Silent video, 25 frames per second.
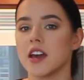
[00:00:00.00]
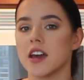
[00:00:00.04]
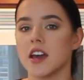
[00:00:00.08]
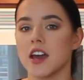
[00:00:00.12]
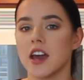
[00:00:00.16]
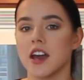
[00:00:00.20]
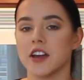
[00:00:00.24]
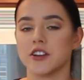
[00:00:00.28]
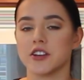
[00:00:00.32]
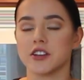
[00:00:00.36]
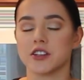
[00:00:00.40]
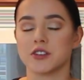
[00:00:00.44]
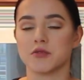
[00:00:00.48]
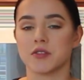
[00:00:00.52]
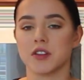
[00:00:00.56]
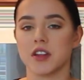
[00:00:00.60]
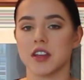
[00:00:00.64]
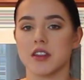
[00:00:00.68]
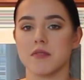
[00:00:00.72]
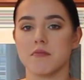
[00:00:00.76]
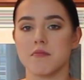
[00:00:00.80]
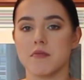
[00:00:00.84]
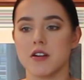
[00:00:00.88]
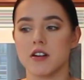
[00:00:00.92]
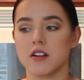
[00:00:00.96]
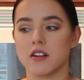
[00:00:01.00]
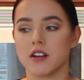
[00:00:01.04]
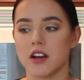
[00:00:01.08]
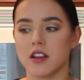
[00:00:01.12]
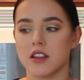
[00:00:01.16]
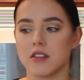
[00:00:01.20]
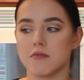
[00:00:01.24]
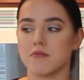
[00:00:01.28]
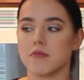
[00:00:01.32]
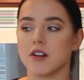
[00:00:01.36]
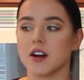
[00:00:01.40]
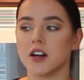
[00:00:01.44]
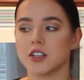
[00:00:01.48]
It's just really the milk and
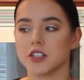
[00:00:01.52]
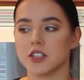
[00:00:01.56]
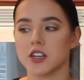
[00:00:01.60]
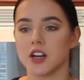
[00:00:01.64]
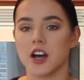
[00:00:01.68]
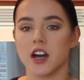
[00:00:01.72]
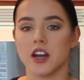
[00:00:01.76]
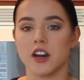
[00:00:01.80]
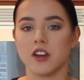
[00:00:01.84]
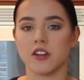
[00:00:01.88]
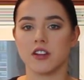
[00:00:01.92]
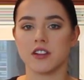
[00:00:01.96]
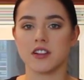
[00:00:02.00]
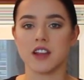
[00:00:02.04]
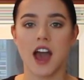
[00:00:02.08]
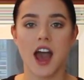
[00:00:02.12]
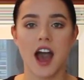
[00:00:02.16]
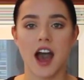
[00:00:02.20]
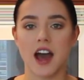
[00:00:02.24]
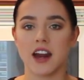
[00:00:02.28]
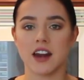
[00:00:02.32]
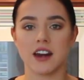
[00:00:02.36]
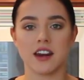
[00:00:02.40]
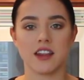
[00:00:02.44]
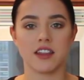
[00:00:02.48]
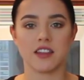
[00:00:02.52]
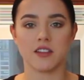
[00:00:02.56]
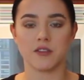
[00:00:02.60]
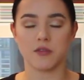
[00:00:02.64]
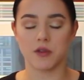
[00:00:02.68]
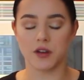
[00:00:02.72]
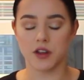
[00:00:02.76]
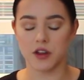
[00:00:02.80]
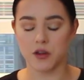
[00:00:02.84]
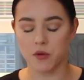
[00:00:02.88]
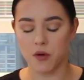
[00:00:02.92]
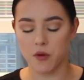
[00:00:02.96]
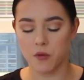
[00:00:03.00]
the matcha, and you can add anything
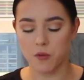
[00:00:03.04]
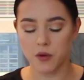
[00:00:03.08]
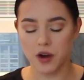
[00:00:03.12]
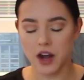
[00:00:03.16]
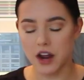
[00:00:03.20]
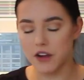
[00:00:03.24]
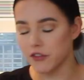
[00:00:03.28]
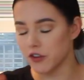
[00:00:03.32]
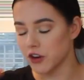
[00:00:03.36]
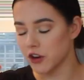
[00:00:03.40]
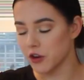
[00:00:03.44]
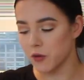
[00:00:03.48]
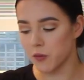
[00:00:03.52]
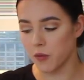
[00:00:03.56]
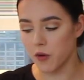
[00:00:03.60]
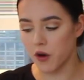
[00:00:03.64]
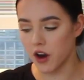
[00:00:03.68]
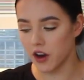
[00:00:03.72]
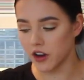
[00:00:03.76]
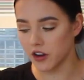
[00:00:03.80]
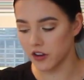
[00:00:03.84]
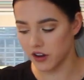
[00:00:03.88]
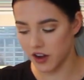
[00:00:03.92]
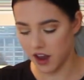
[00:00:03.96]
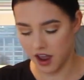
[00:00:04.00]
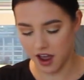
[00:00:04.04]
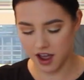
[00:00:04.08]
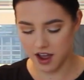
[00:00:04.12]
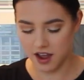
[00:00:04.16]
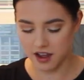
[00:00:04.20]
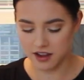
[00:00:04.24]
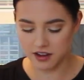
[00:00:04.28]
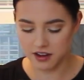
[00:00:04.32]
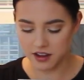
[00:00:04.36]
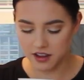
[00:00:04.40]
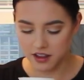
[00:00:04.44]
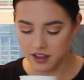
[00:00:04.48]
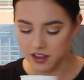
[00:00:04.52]
whatever you want, you can
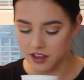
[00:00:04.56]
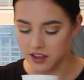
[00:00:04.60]
add.